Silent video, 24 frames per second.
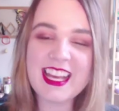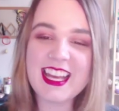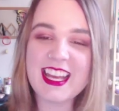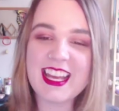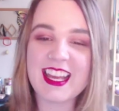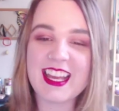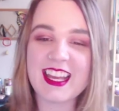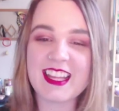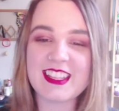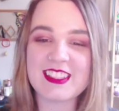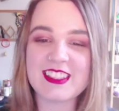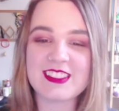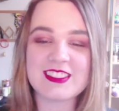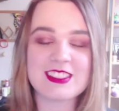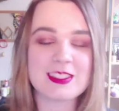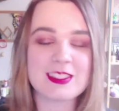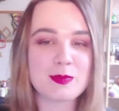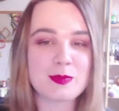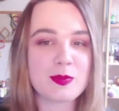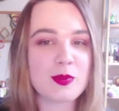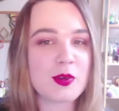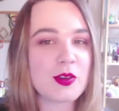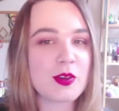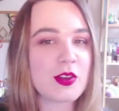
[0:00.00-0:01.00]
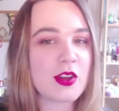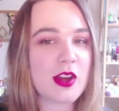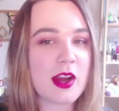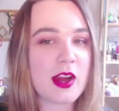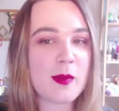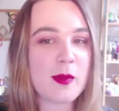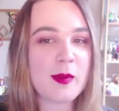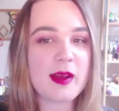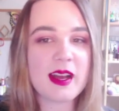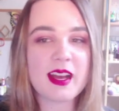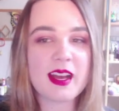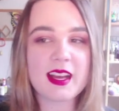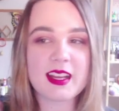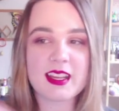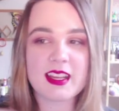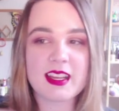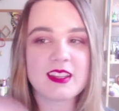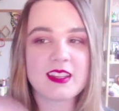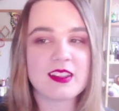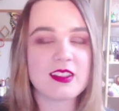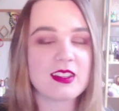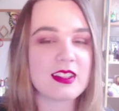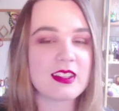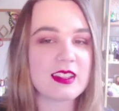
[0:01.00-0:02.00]
and you just pull your hair back
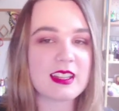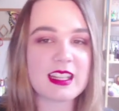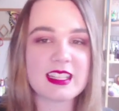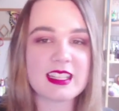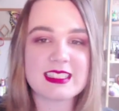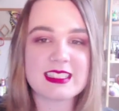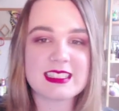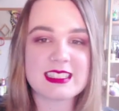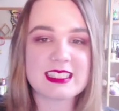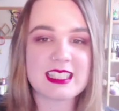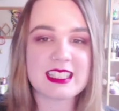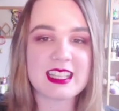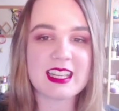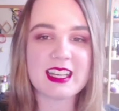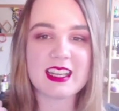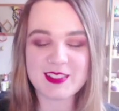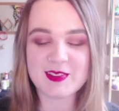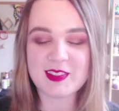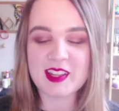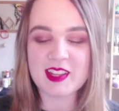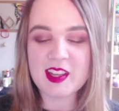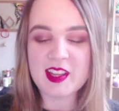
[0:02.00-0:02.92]
and you can let it sit.